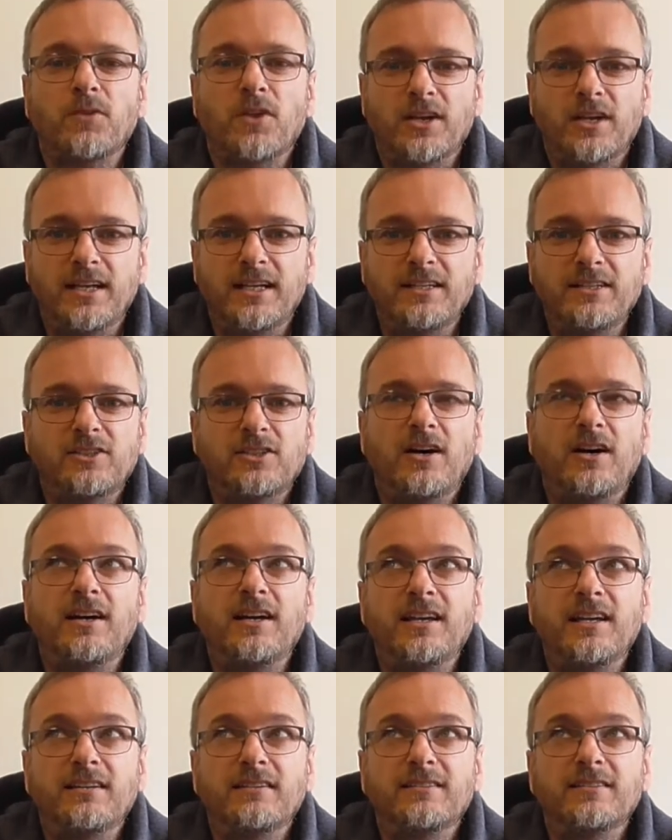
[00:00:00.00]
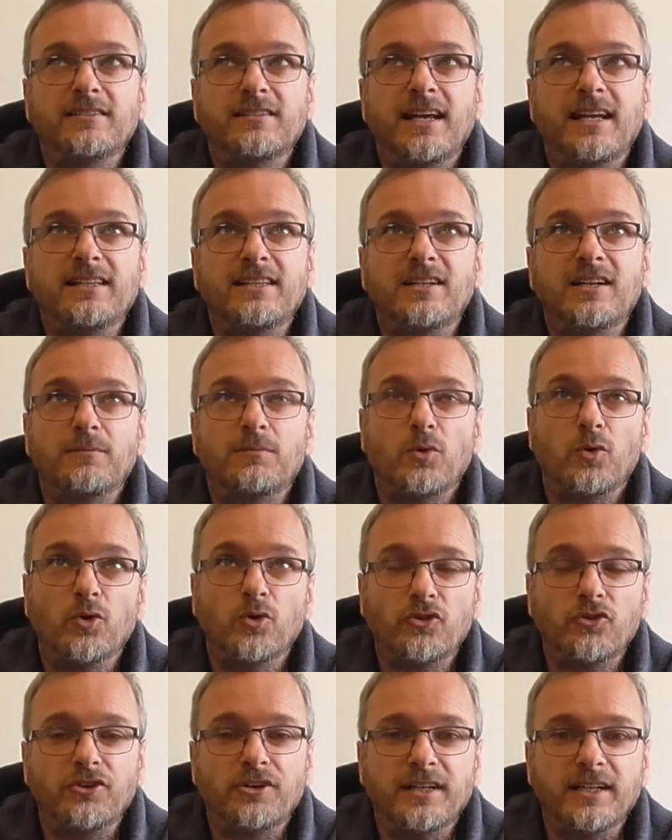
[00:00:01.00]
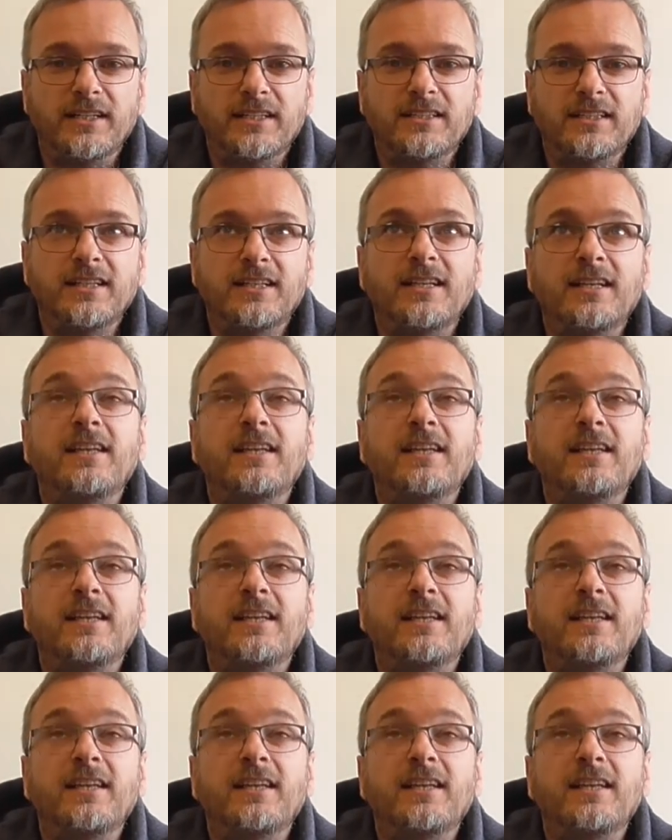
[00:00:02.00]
Okay, so I ended up ordering it